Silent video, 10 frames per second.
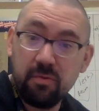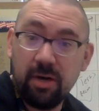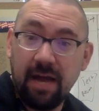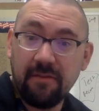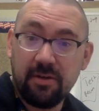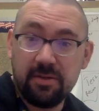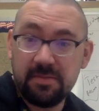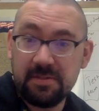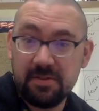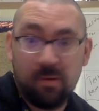weren't having
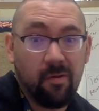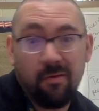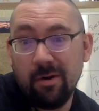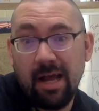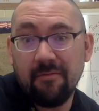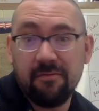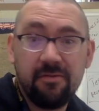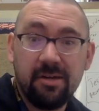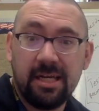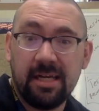Christmas, or they weren't having
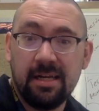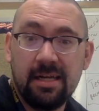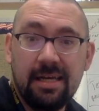food to eat.